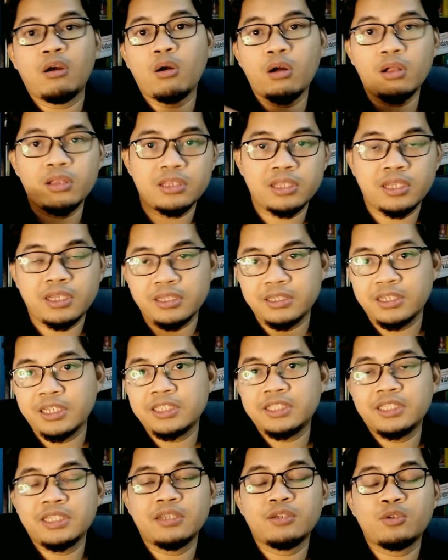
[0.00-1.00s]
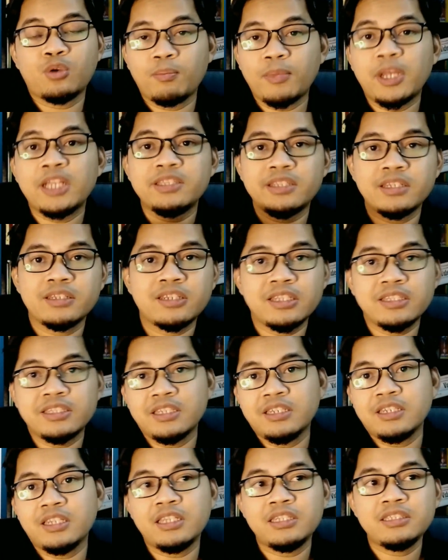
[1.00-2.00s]
haul at domestic
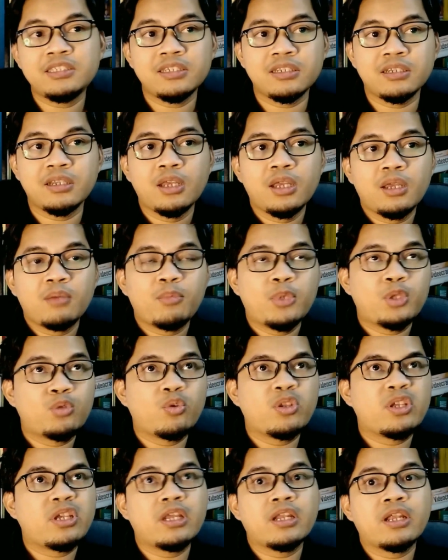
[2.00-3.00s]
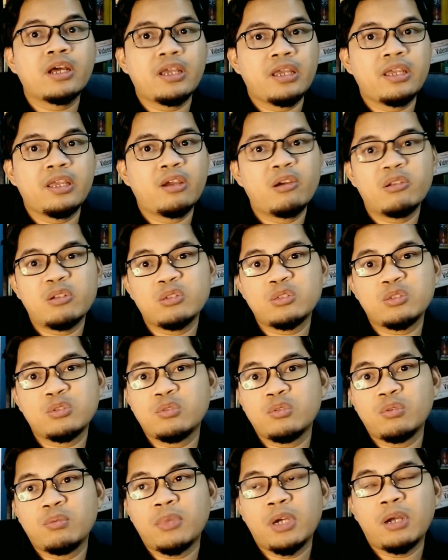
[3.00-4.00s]
destination between KLIA and
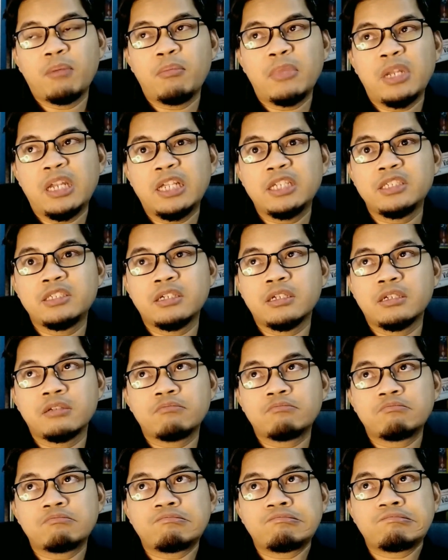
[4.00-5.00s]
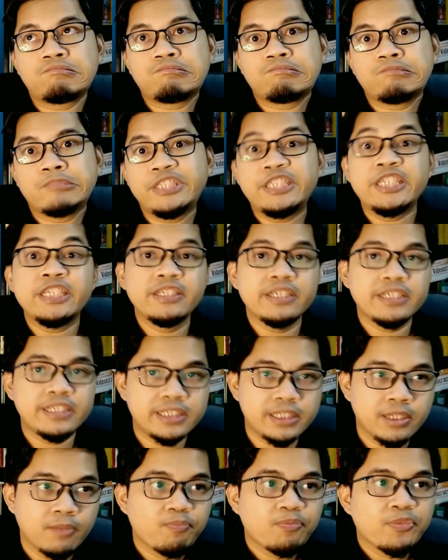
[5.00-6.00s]
also Malaysian
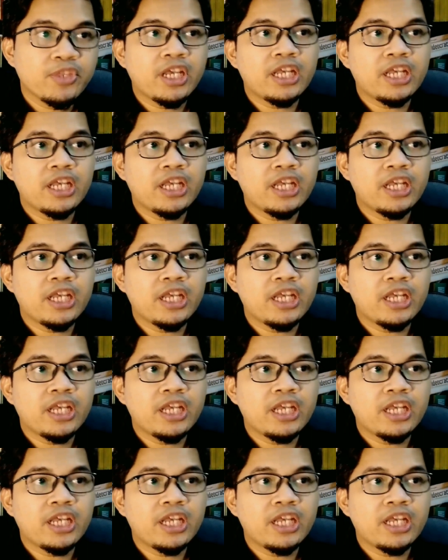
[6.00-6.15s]
cities.